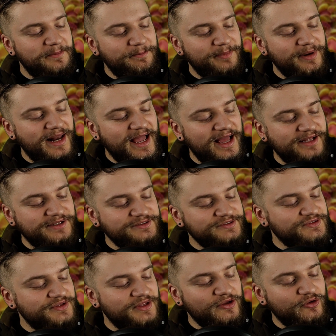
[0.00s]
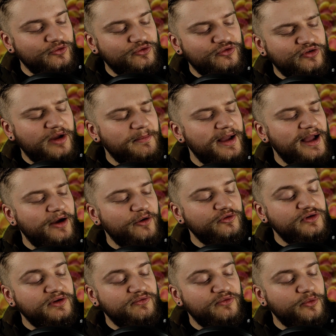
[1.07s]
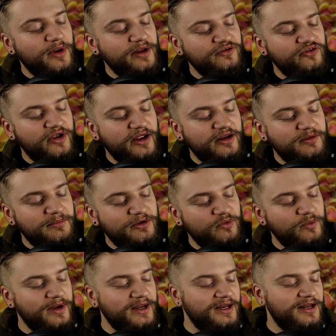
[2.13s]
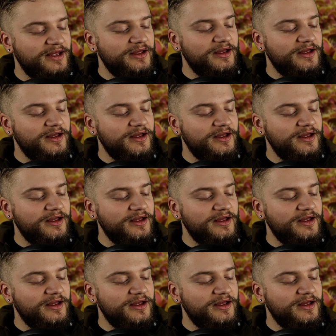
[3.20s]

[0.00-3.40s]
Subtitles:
Plants that could somehow differentiate between